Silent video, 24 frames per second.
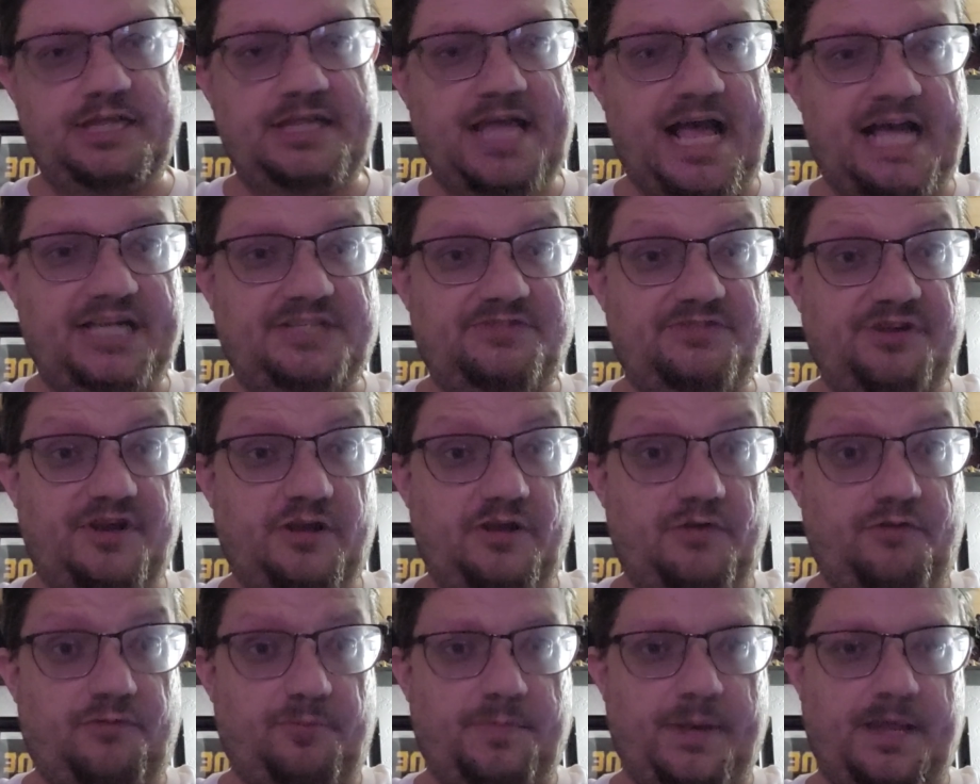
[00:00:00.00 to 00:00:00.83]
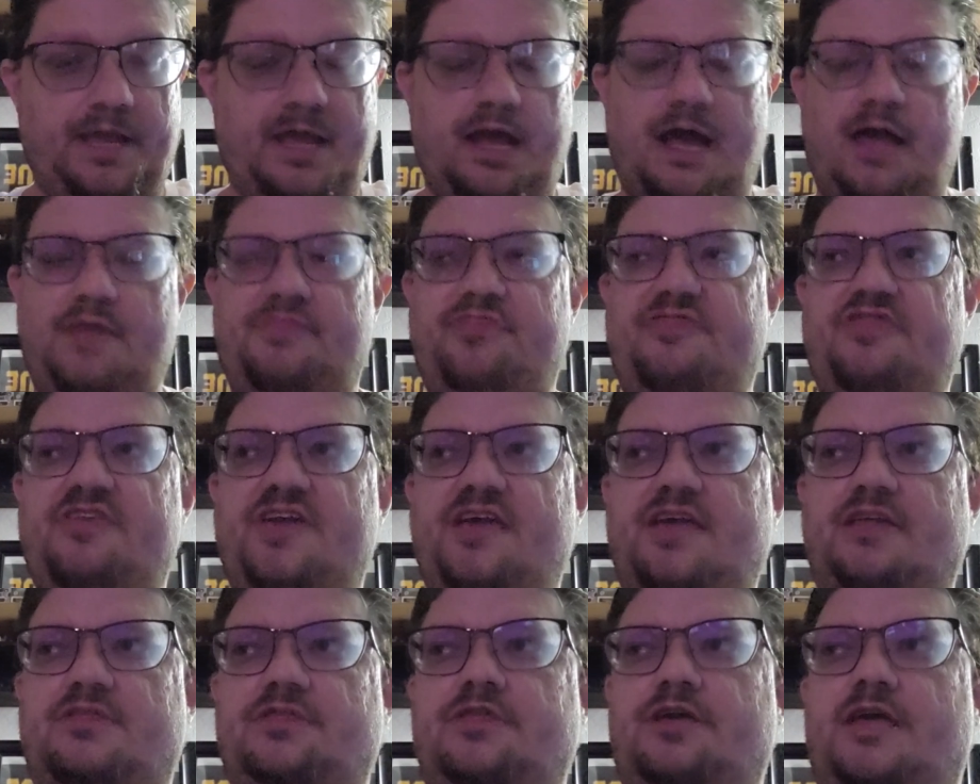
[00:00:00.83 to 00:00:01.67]
last video for me. I
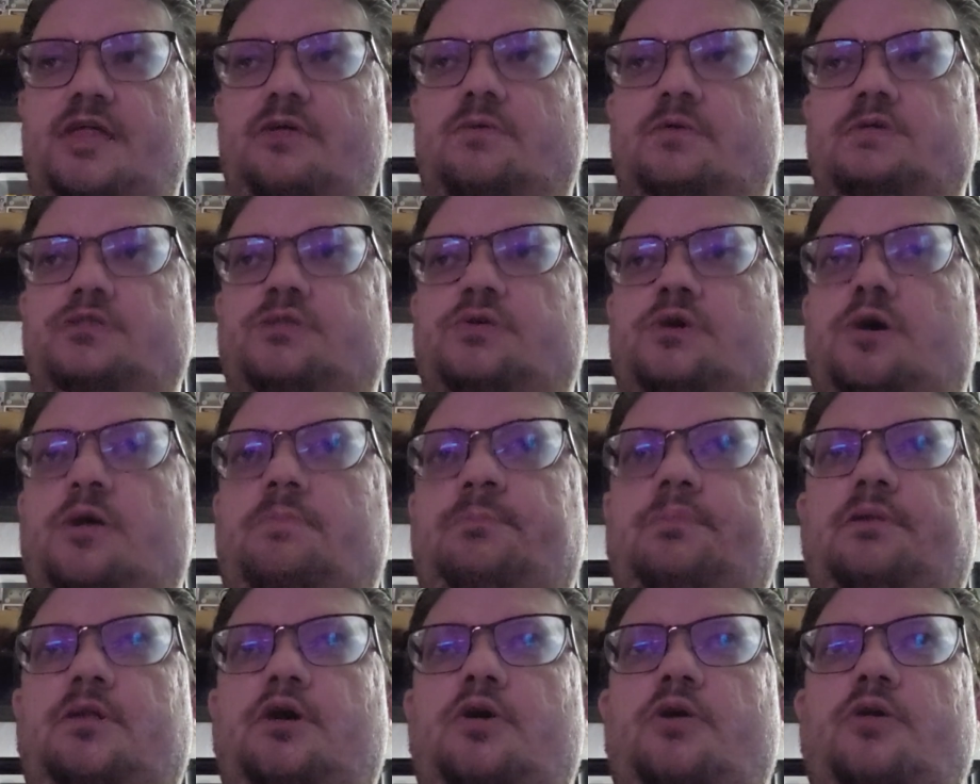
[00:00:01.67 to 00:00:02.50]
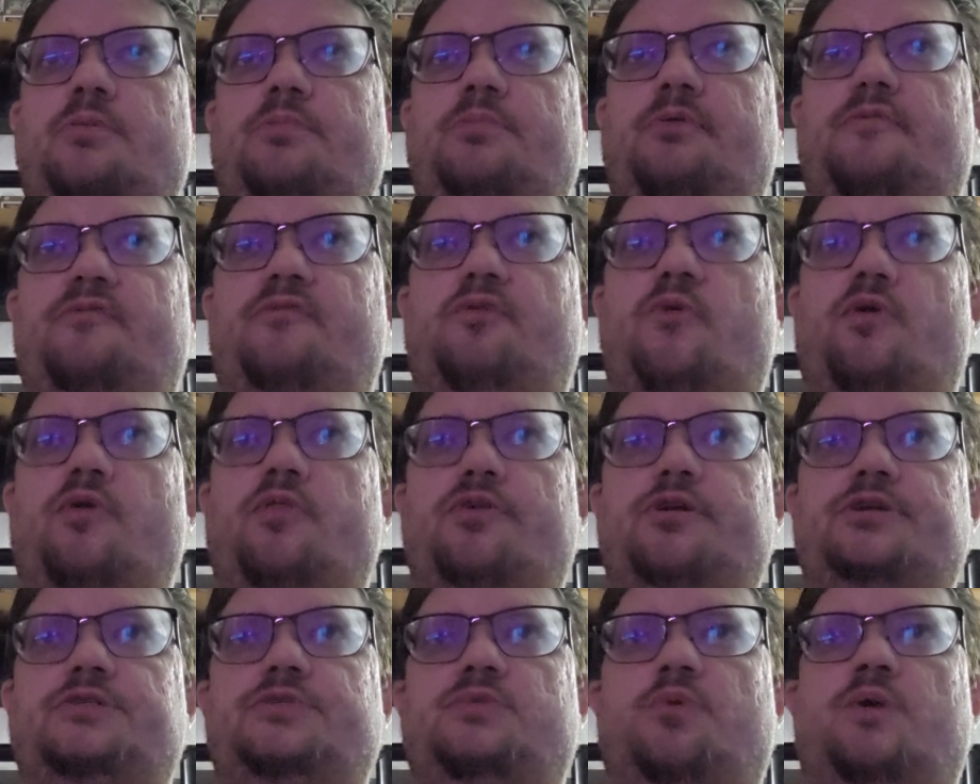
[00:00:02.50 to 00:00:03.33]
think the other ones will upload before
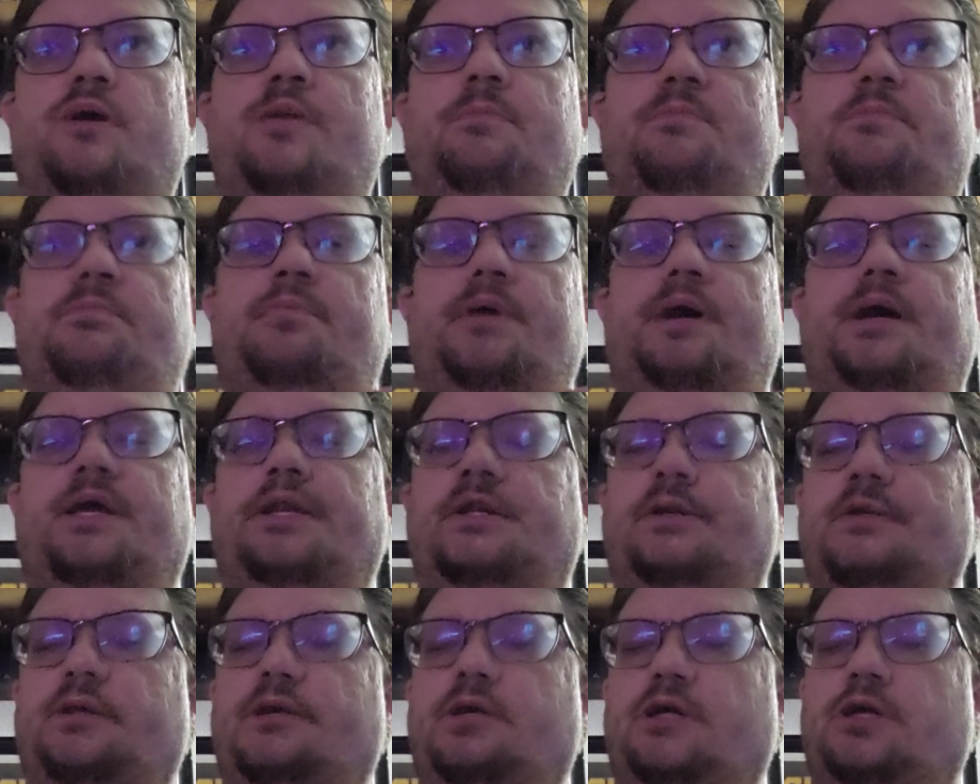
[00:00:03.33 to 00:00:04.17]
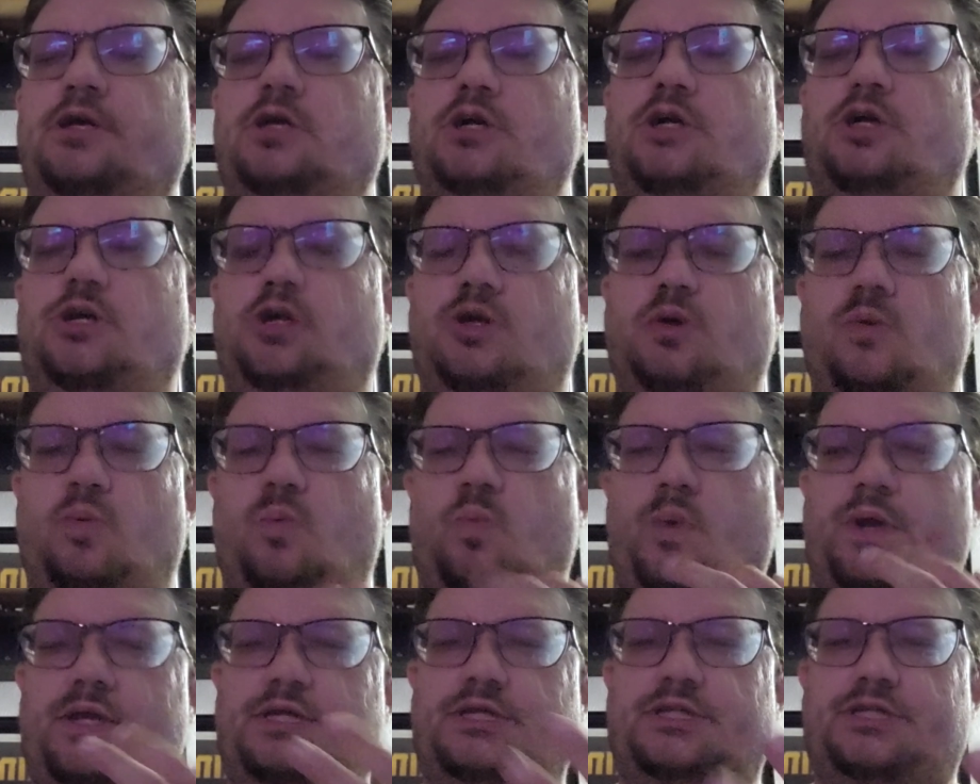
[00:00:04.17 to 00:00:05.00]
this one, but
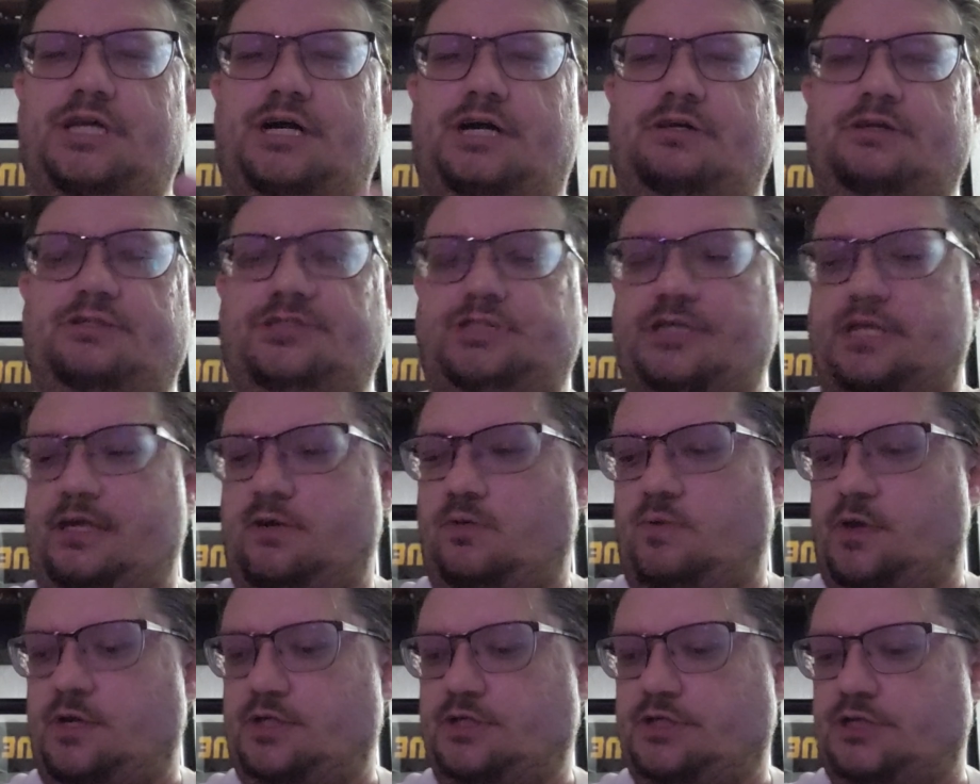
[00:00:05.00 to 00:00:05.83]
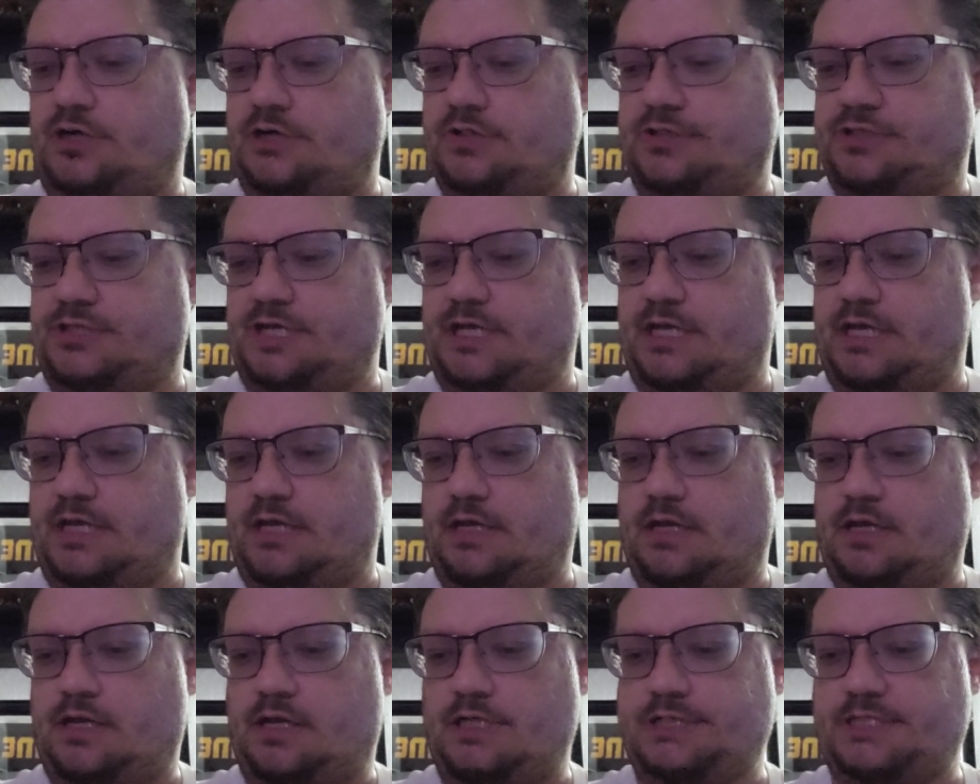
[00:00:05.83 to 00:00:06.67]
we shall see. We shall see.
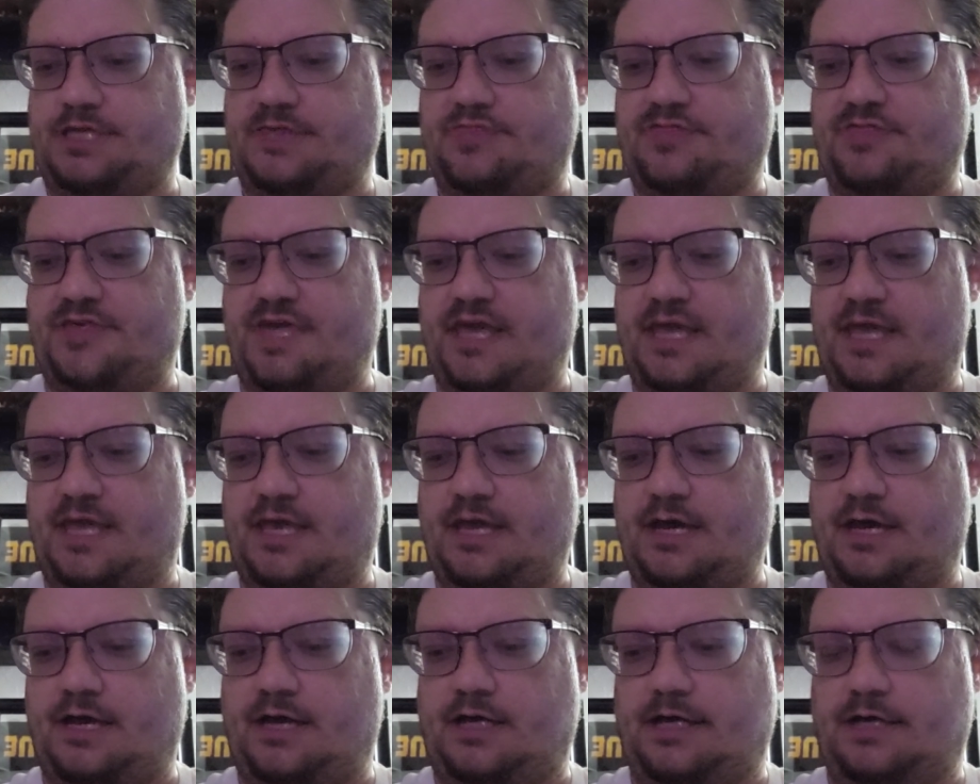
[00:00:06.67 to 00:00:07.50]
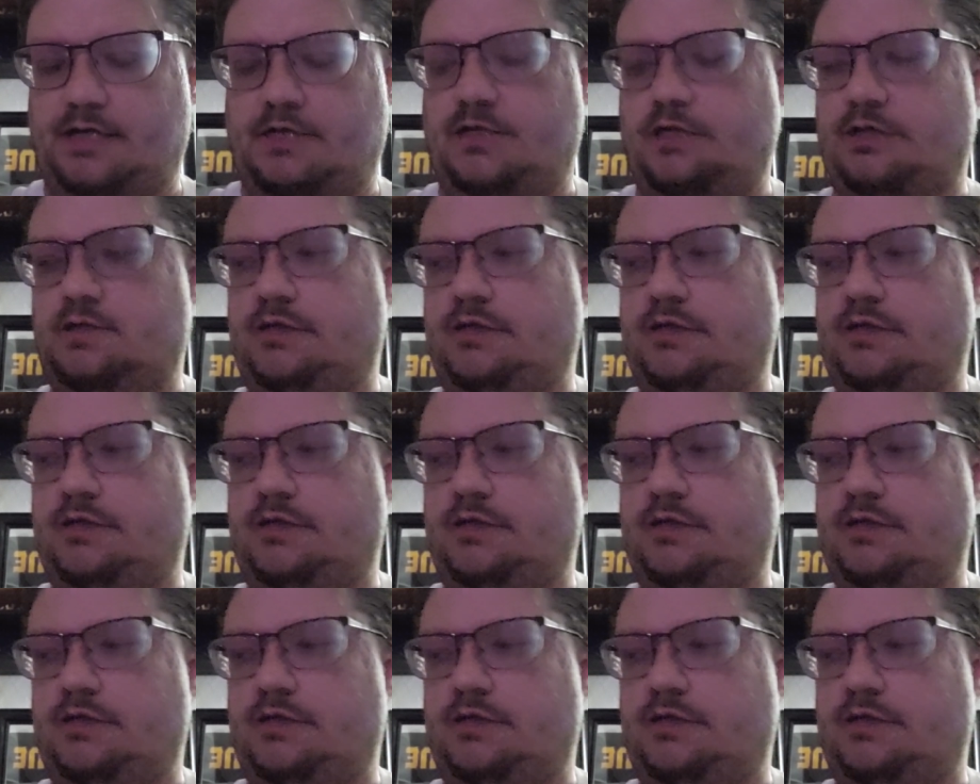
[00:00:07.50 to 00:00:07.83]
Because I think uh,